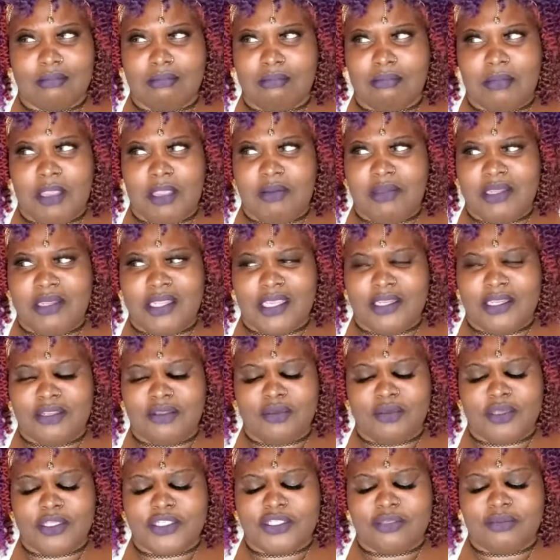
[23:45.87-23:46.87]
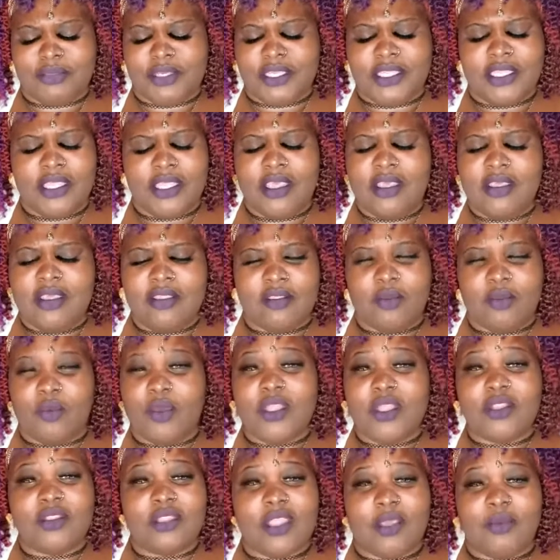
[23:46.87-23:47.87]
maybe not in question, but the
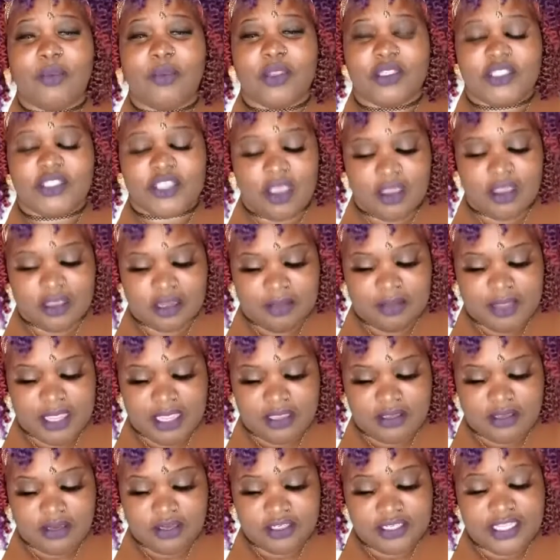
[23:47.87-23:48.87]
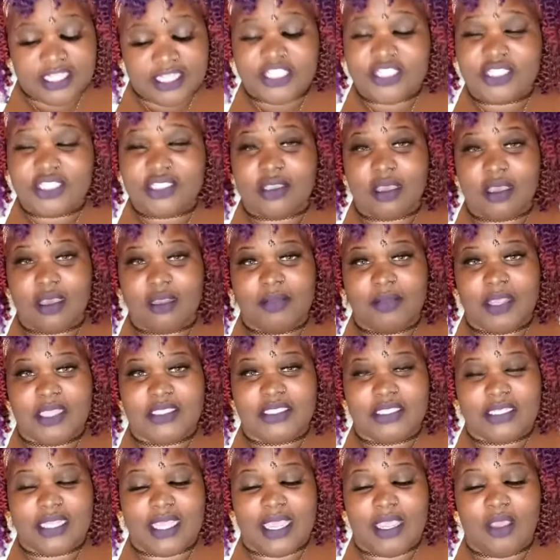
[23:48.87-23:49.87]
one that we're talking about or that she's talking about
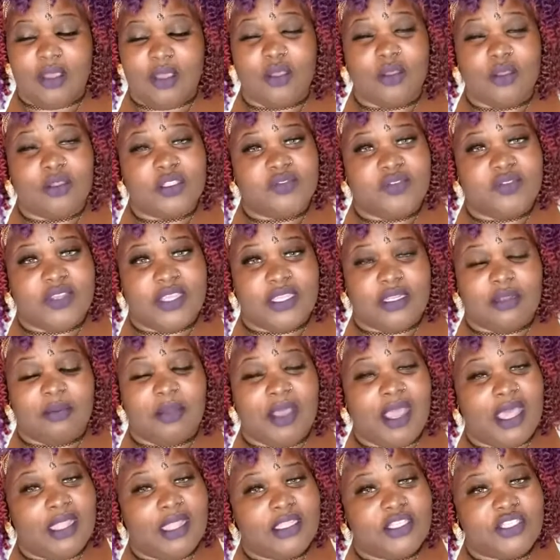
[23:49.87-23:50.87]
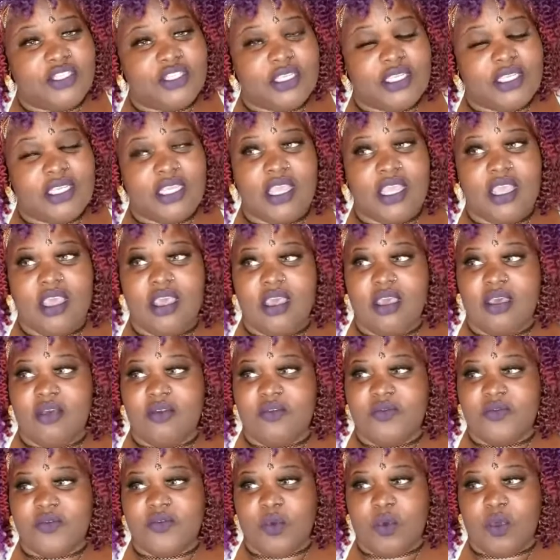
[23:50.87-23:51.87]
tonight owes me an apology
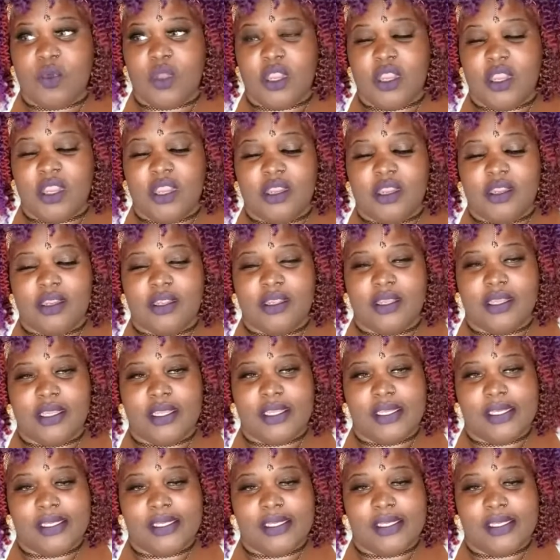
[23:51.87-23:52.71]
for